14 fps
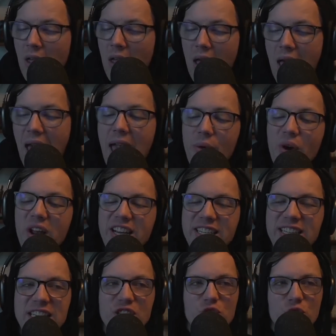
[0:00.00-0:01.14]
I want to
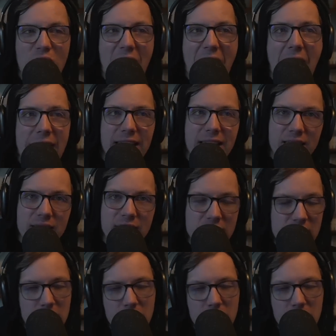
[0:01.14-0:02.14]
see dragons.